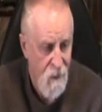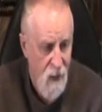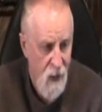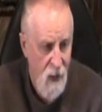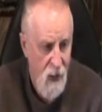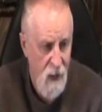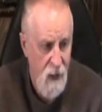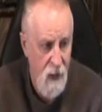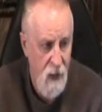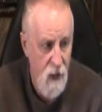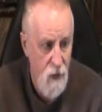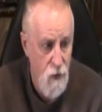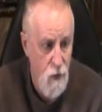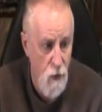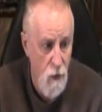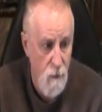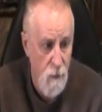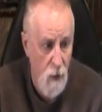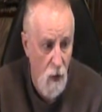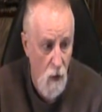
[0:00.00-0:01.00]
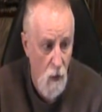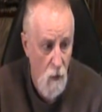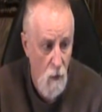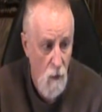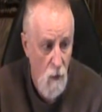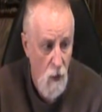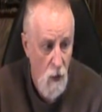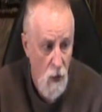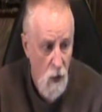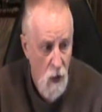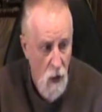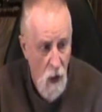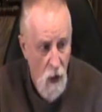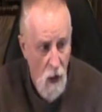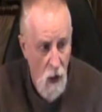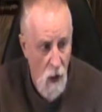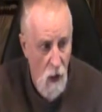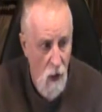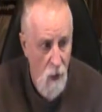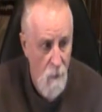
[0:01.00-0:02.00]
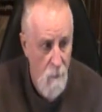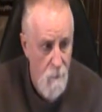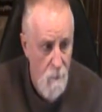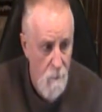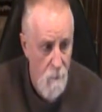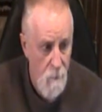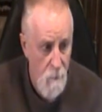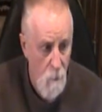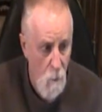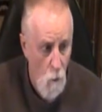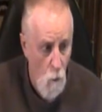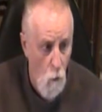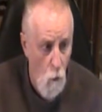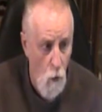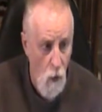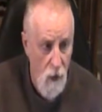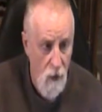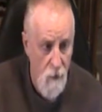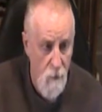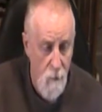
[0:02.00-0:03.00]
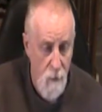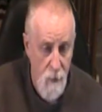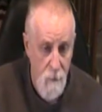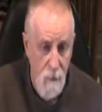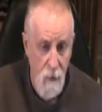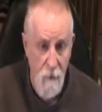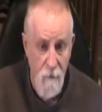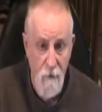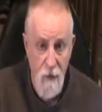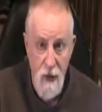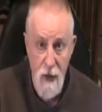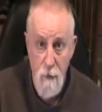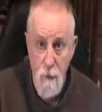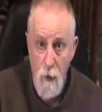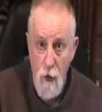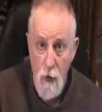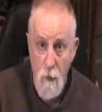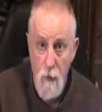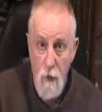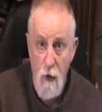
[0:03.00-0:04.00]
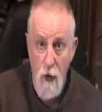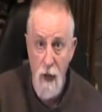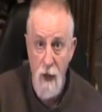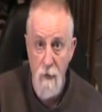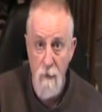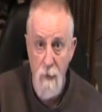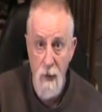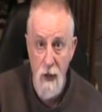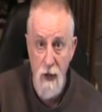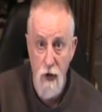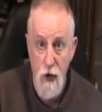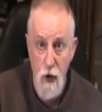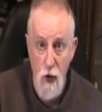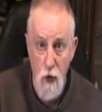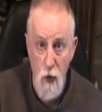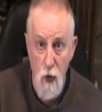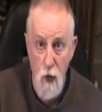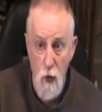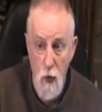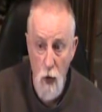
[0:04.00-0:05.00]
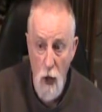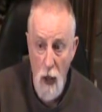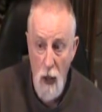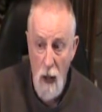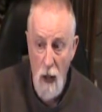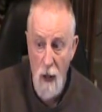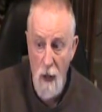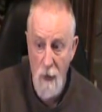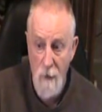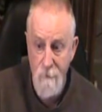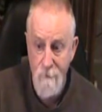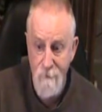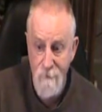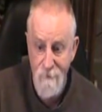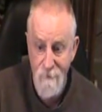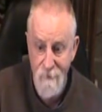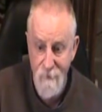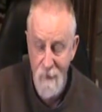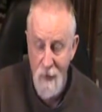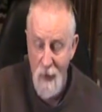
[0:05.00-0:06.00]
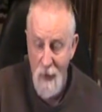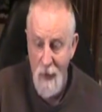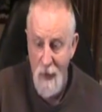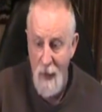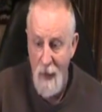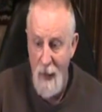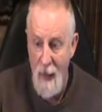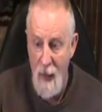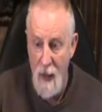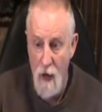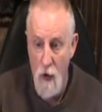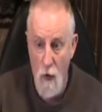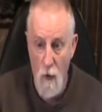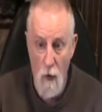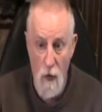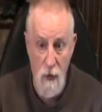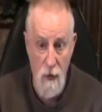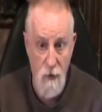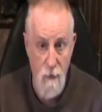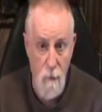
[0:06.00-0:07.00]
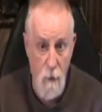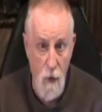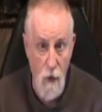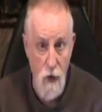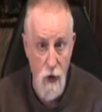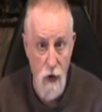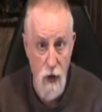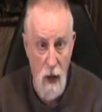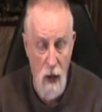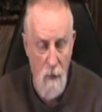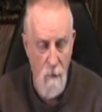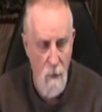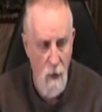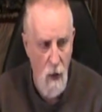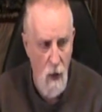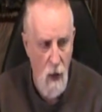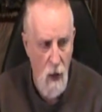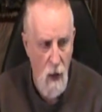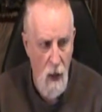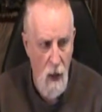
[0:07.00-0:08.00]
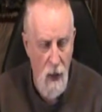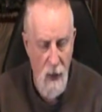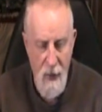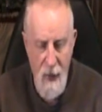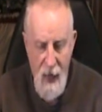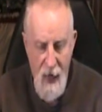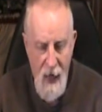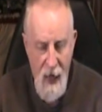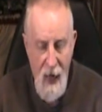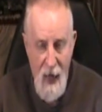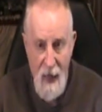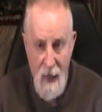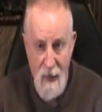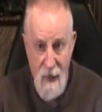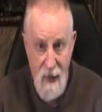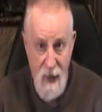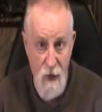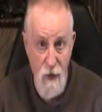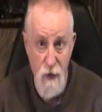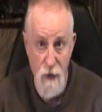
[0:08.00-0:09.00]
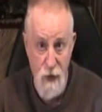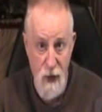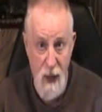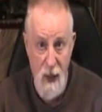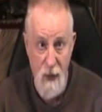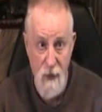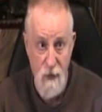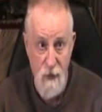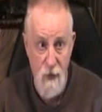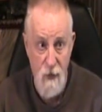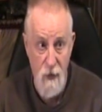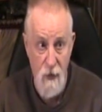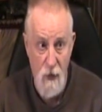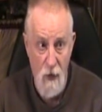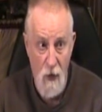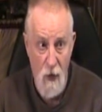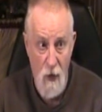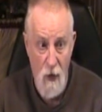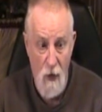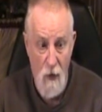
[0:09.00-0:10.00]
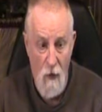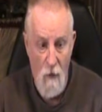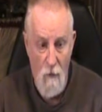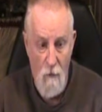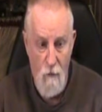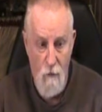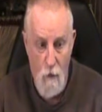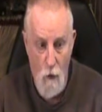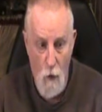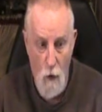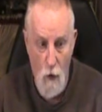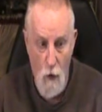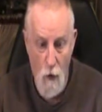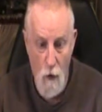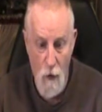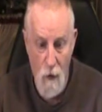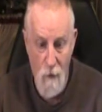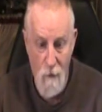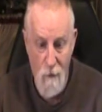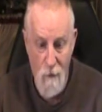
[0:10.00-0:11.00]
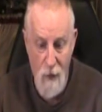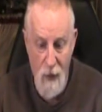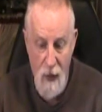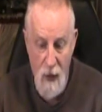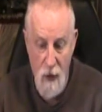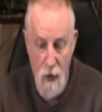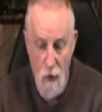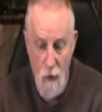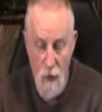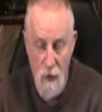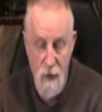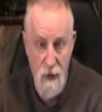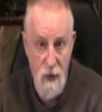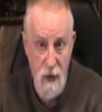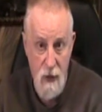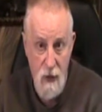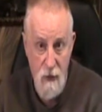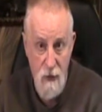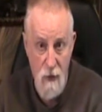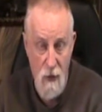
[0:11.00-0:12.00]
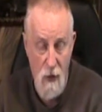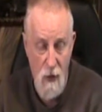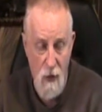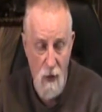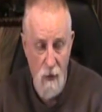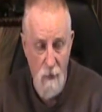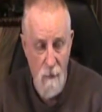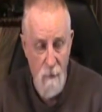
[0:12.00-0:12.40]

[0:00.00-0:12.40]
In the interim, though, one of the people on Facebook pointed me to Echo1's parts shop, and they had gear sets for the Echo1 CSR.